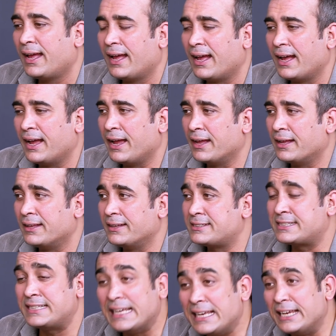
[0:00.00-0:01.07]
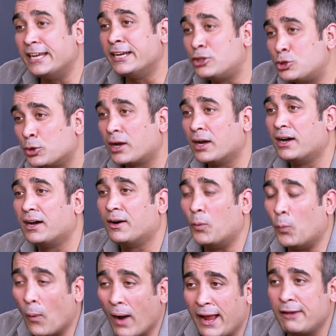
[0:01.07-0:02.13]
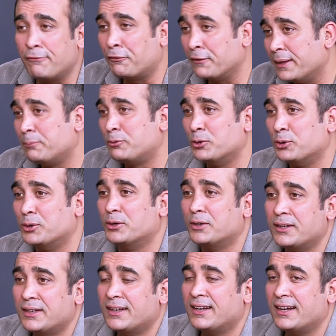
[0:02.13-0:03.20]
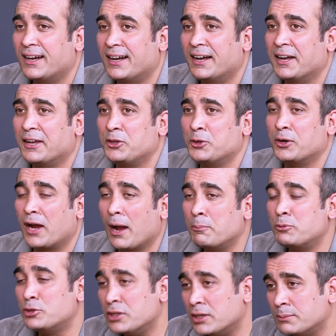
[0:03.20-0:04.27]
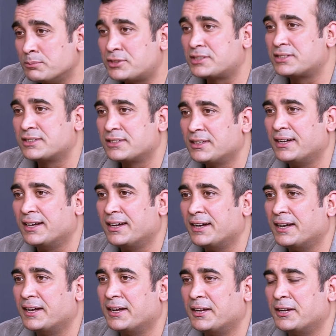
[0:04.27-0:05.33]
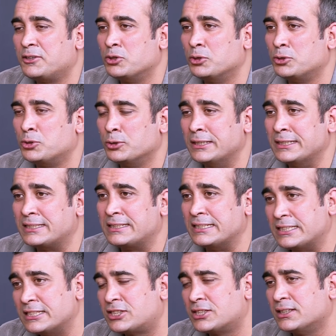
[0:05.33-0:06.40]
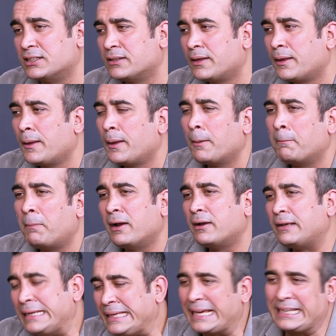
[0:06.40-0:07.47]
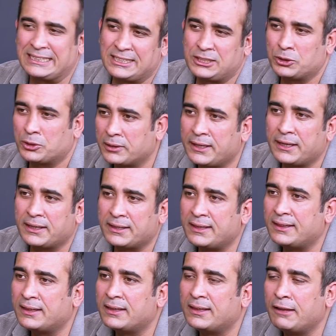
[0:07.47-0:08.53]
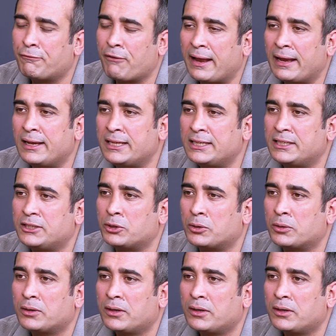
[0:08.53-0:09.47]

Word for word: uh, still it took a while for them to, uh, you know, come to terms uh, to, to this decision. But yes, you know, they, they finally, you know,